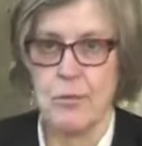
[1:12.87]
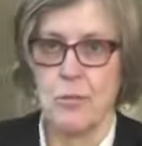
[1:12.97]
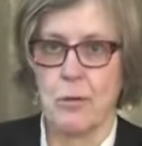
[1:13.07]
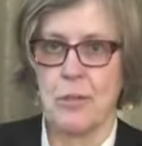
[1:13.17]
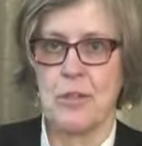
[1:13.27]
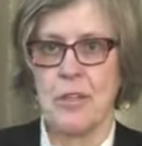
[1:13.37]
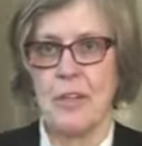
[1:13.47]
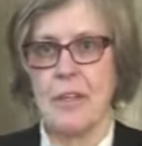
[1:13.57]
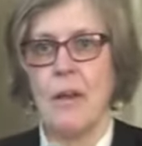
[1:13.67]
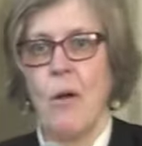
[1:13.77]
George, and
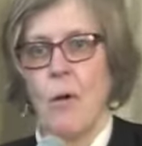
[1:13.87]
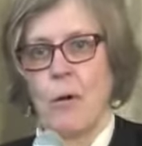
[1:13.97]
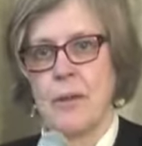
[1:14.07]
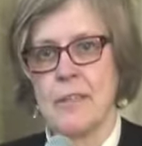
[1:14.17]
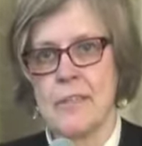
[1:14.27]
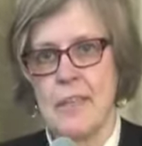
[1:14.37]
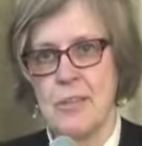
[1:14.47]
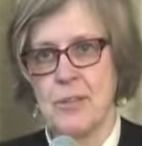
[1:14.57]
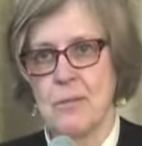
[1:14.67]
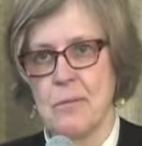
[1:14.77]
the
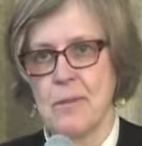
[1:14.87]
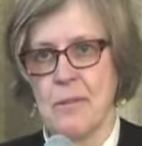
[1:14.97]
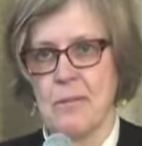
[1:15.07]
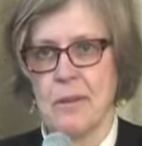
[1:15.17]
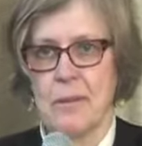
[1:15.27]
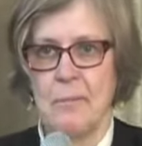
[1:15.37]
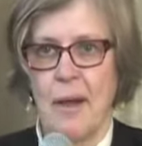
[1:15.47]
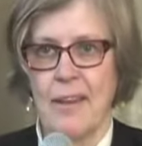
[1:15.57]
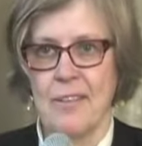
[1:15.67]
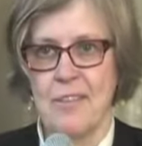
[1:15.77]
organization was a very
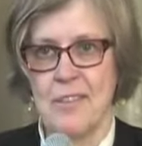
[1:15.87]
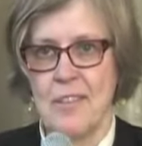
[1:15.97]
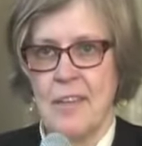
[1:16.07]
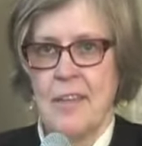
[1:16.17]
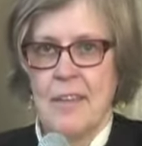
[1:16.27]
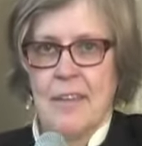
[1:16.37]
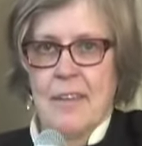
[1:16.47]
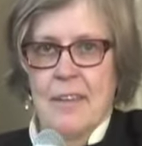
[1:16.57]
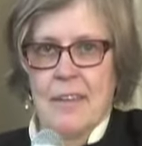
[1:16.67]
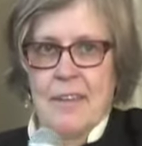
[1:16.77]
modest
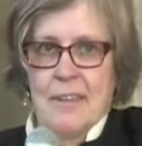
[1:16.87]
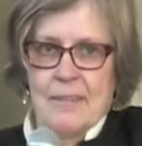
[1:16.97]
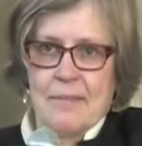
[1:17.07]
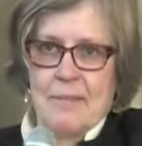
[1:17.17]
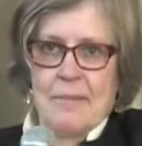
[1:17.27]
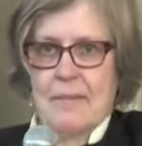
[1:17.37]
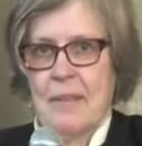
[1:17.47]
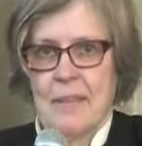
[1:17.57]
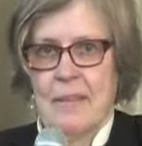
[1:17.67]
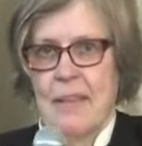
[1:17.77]

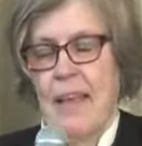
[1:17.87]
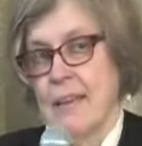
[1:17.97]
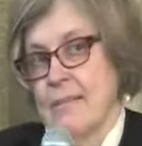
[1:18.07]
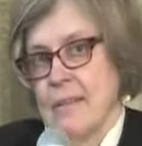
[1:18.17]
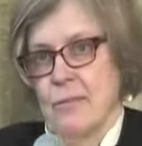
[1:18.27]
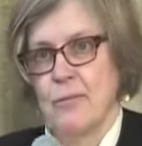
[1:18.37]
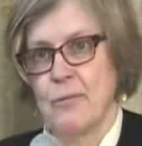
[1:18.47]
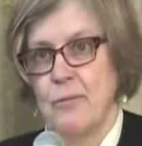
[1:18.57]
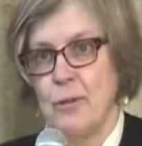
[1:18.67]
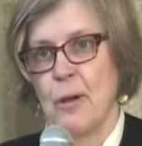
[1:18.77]
and had a
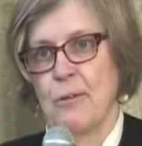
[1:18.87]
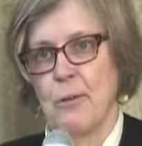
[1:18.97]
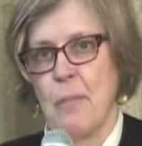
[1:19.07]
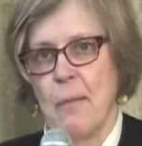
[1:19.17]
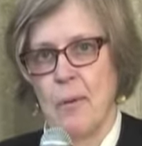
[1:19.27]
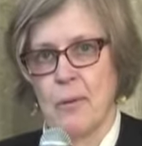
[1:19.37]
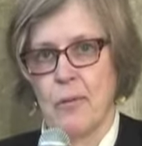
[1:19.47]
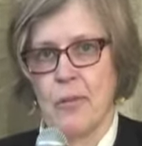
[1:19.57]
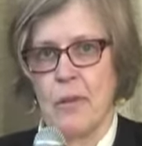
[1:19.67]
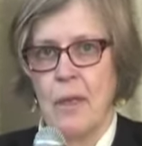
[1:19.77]
few hundred
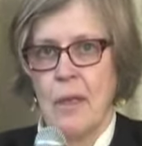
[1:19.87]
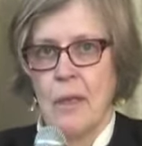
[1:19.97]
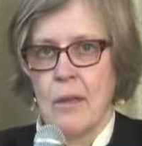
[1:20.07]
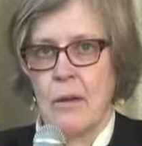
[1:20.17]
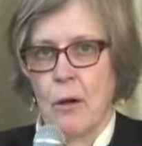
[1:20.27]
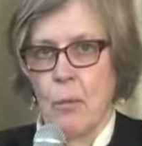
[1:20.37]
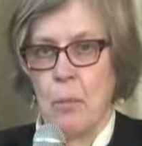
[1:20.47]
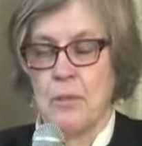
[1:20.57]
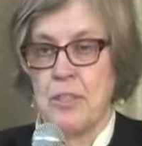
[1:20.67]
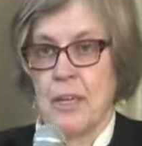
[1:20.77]
members, and Carl
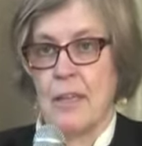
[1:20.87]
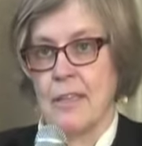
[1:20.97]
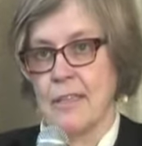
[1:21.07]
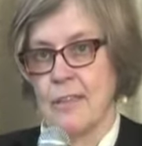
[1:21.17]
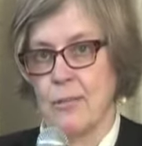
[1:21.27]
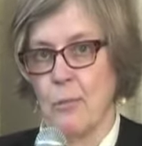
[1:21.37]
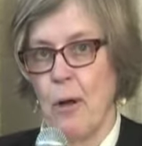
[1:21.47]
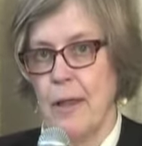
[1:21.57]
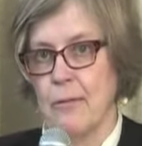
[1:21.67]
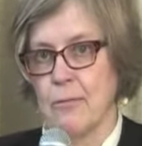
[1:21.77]
Puccettoli and his
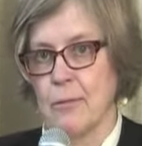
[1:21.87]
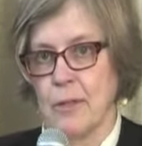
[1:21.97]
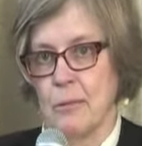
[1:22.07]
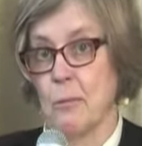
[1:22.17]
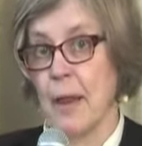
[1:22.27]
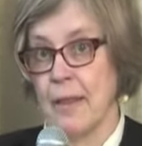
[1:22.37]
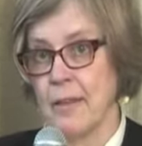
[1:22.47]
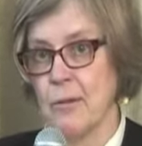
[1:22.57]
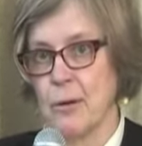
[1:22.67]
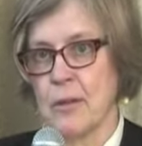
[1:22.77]
wife really ran
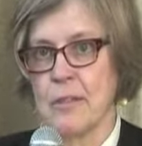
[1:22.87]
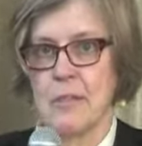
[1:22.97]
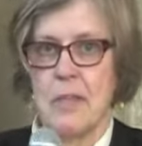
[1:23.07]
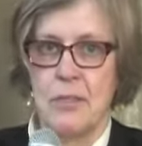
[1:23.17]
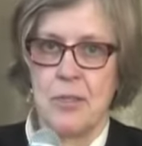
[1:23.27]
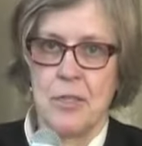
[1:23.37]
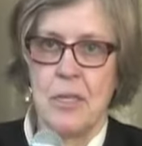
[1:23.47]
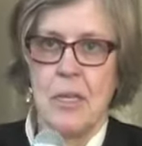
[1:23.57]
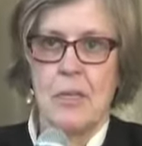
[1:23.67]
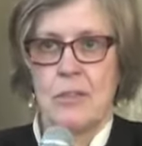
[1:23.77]
the
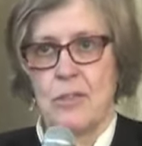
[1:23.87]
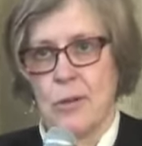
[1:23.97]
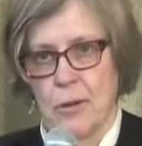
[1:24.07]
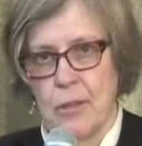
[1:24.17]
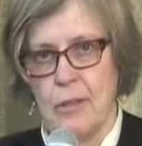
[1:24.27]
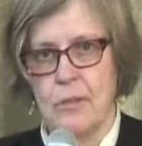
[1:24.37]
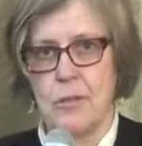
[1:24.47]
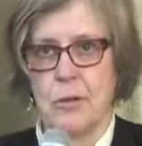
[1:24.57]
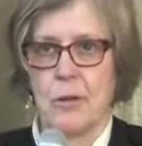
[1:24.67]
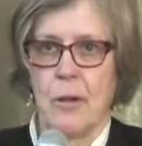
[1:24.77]
organization, started the
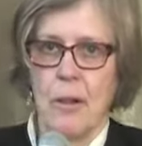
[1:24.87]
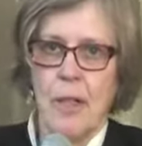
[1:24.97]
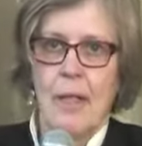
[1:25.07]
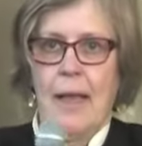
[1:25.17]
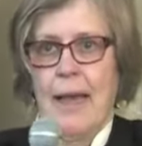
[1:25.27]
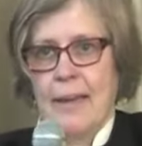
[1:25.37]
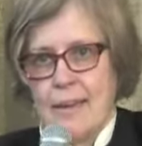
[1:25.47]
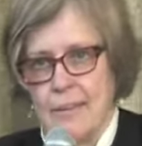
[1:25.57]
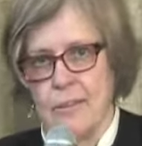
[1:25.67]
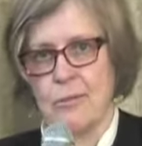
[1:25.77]
journal, had
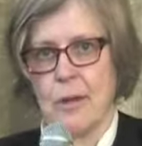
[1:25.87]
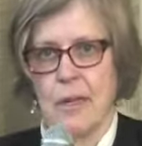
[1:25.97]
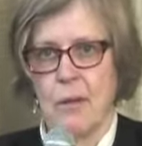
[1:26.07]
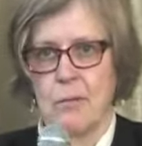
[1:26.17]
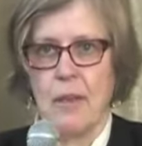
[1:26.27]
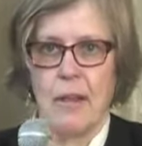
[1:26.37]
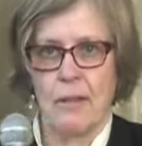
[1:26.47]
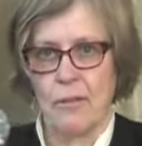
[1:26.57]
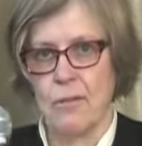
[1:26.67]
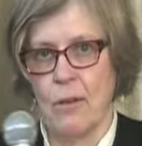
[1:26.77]
it at the Drake
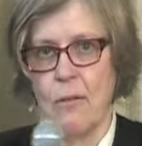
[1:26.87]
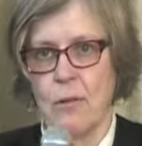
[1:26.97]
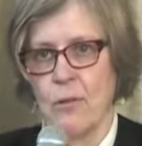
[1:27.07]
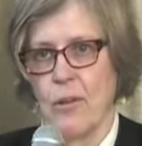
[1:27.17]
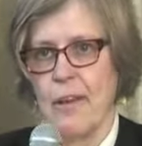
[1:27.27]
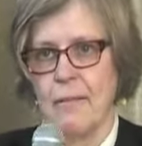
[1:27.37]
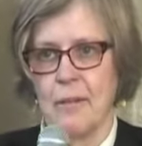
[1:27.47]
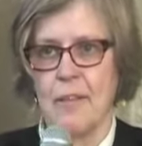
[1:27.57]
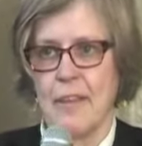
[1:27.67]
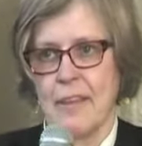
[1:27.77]
Hotel, and oversaw
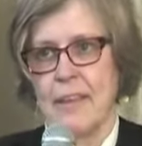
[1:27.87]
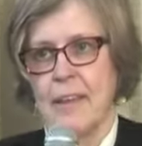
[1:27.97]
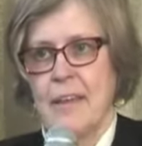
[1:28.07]
everything.